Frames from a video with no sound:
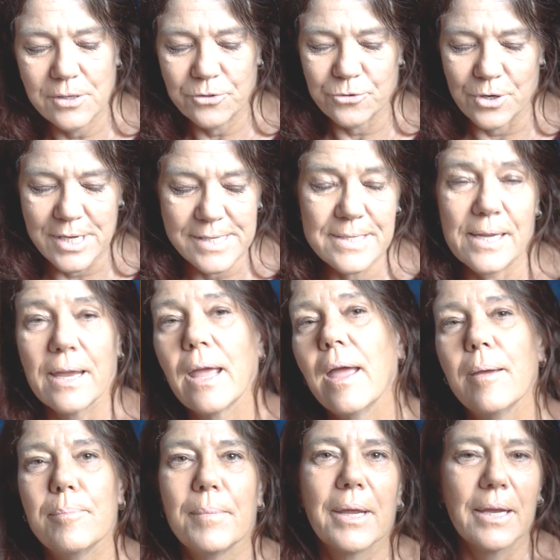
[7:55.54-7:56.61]
drastic
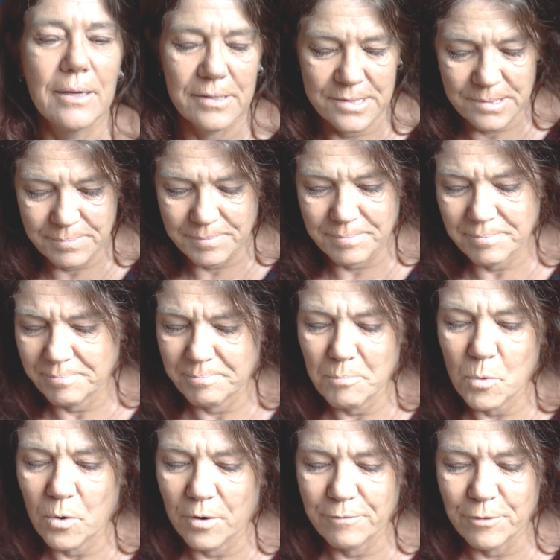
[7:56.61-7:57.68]
happening. It's
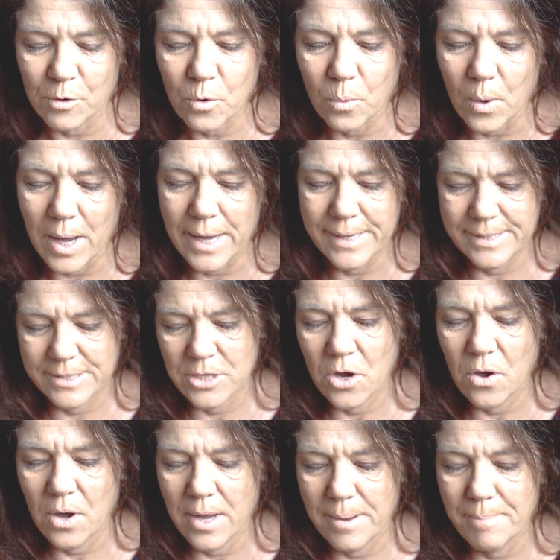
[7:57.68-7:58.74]
more of a quiet
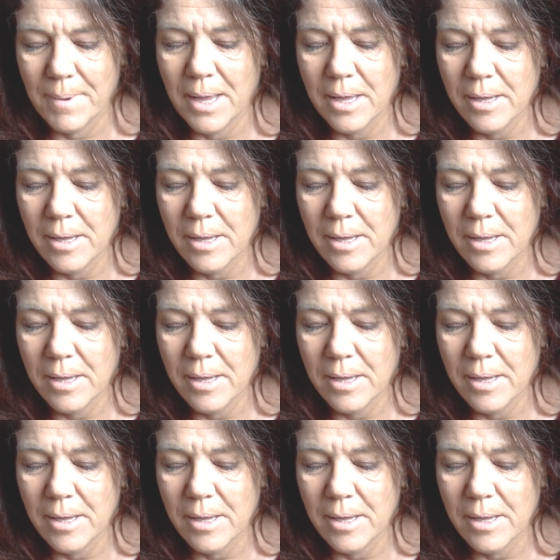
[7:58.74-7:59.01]
time.